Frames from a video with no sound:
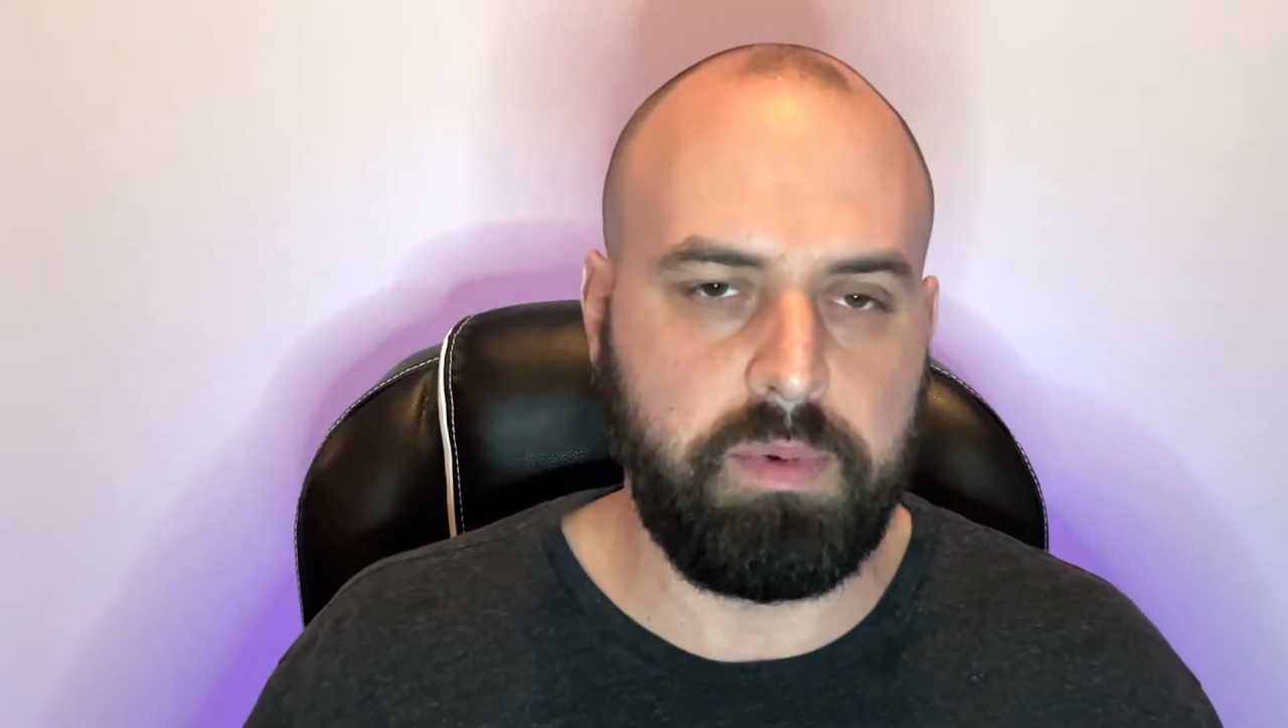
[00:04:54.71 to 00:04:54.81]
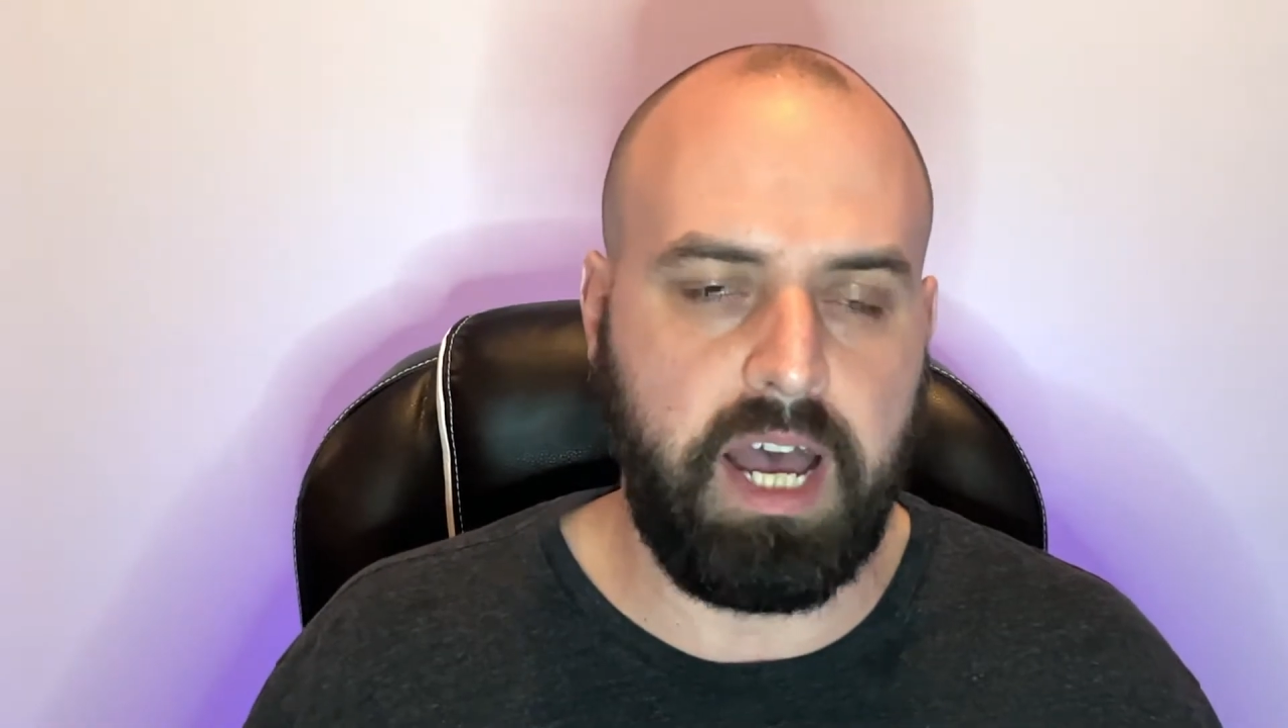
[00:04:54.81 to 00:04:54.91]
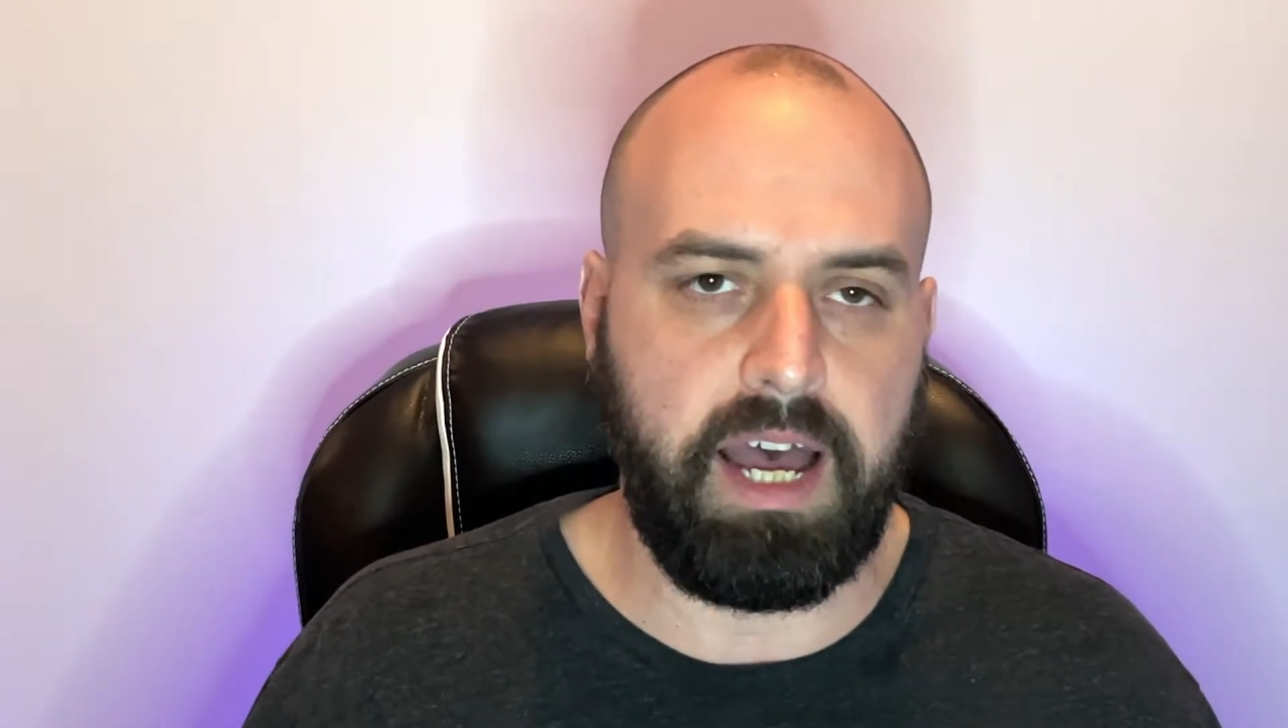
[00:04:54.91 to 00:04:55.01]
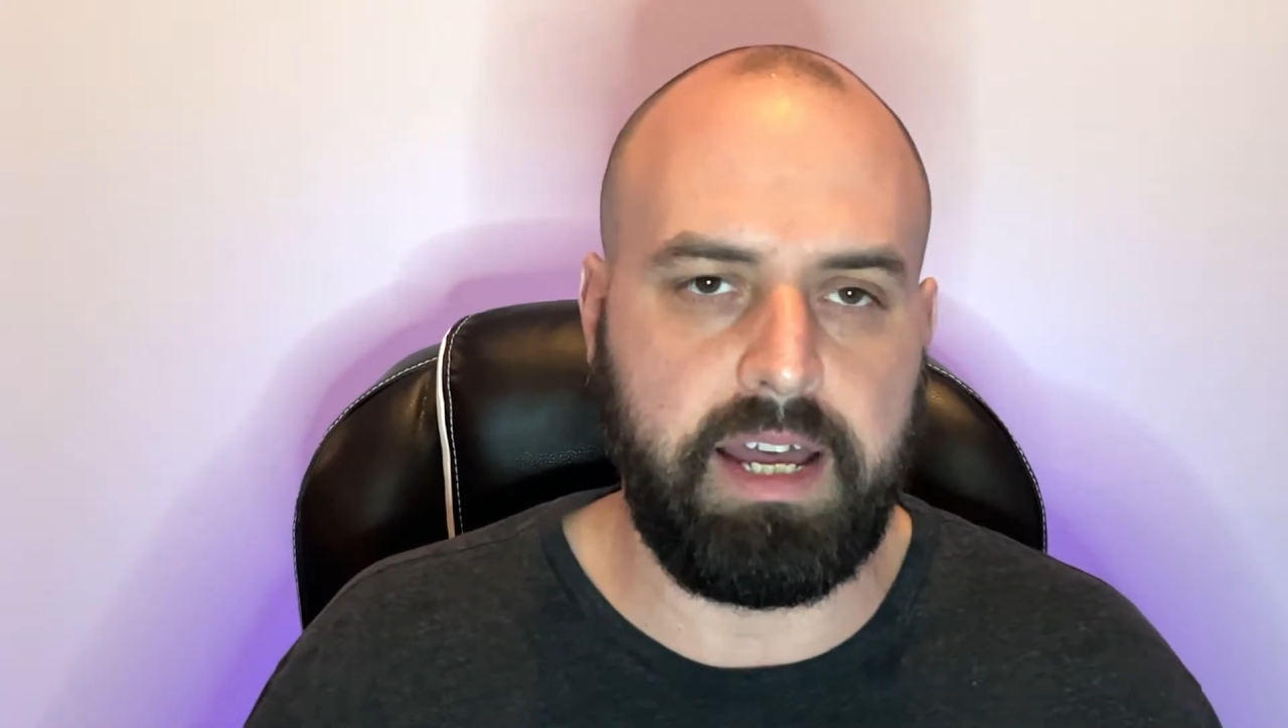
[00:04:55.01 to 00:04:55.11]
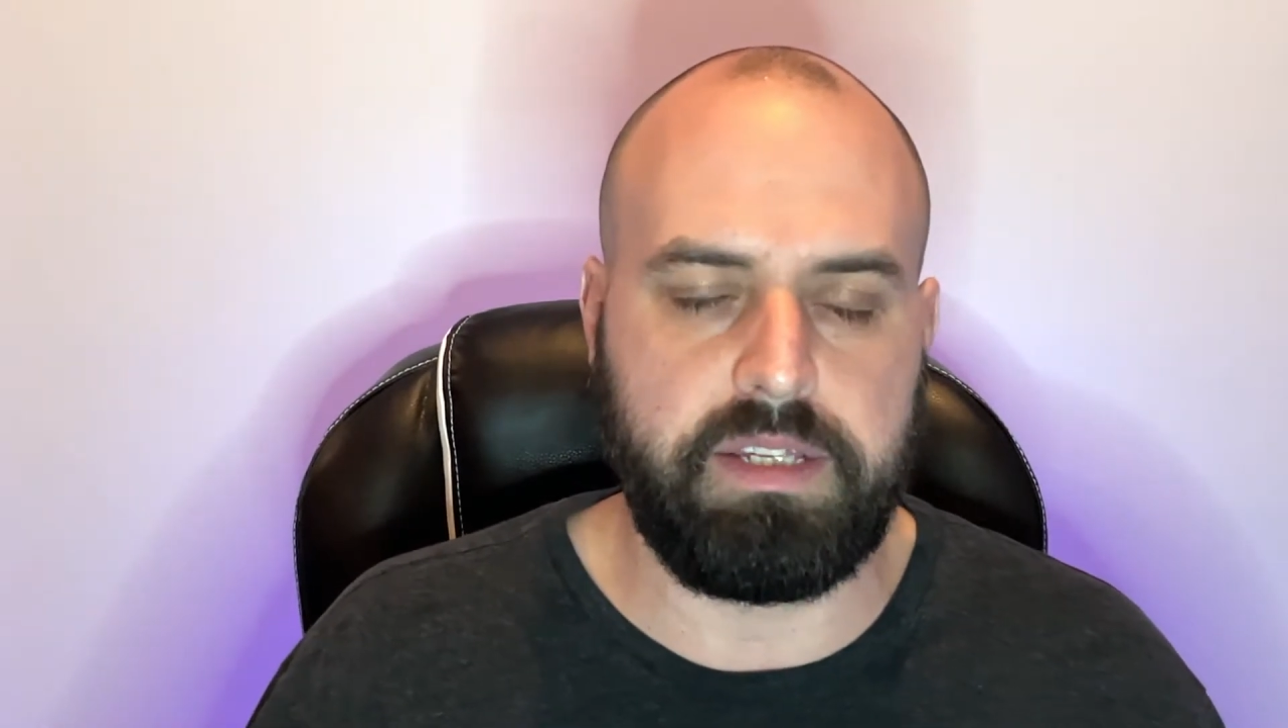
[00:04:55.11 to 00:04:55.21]

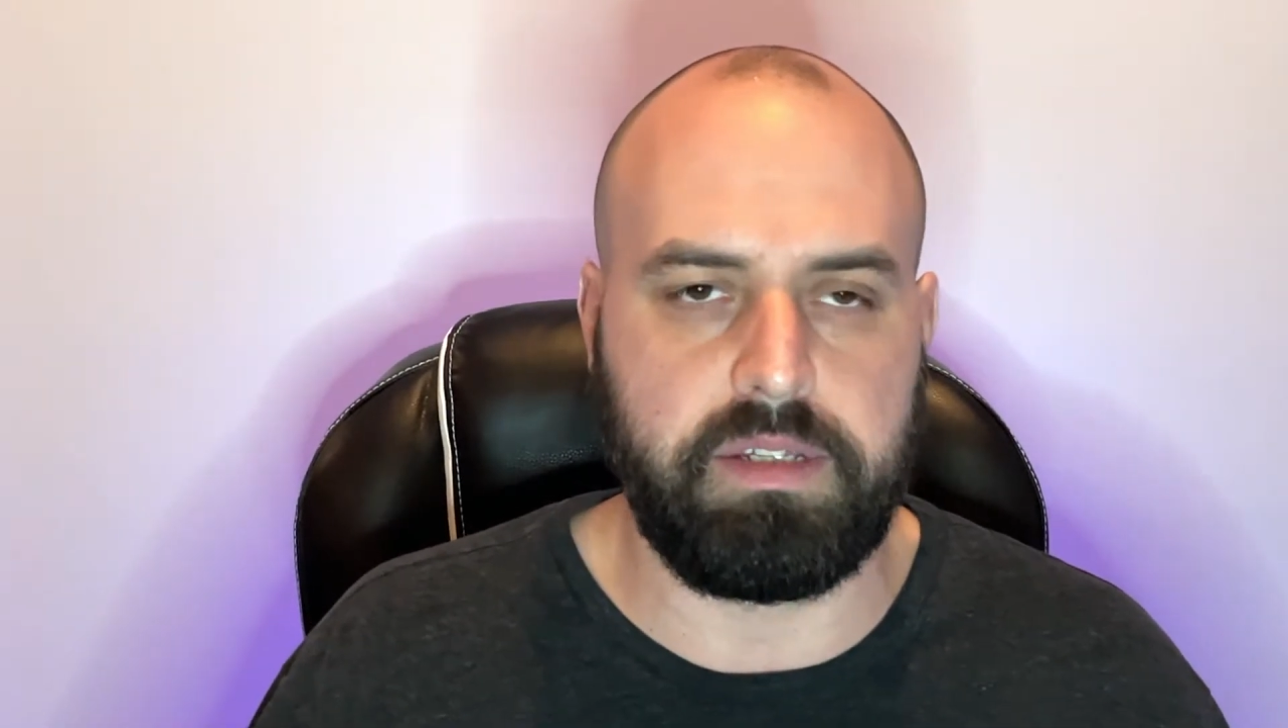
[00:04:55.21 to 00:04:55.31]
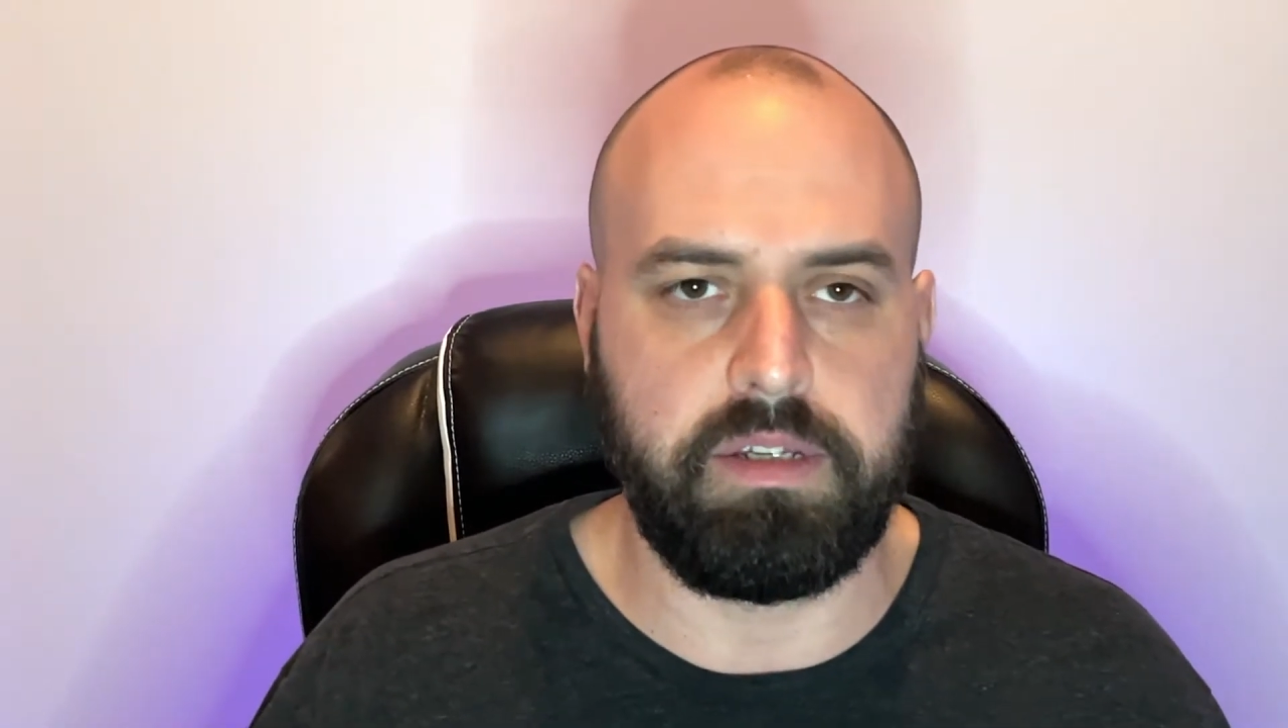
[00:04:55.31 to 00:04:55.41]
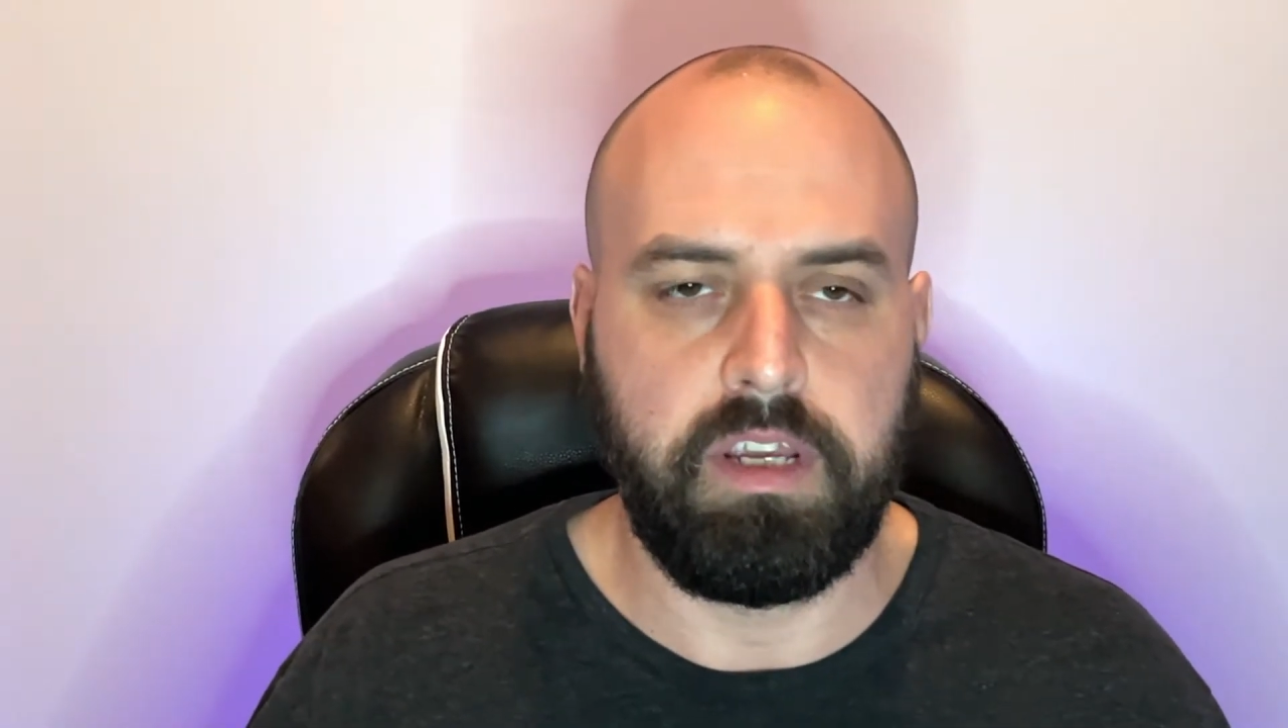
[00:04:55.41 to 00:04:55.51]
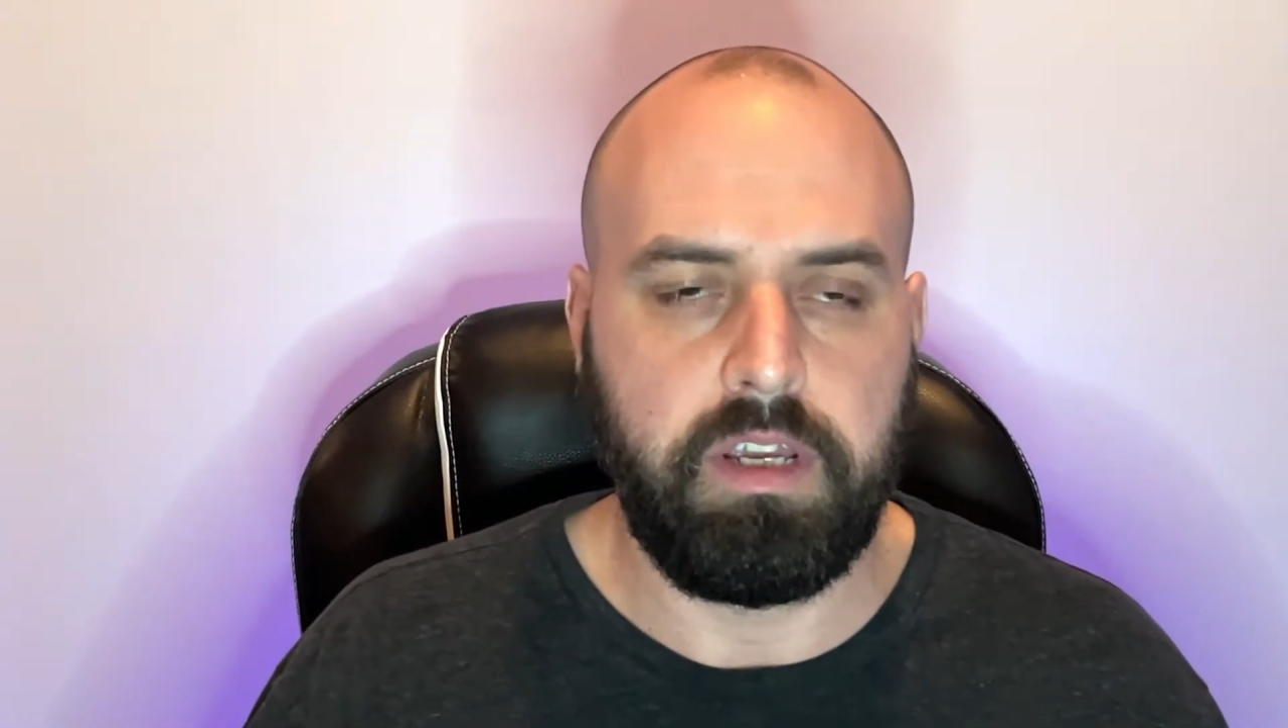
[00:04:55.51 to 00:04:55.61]
guys and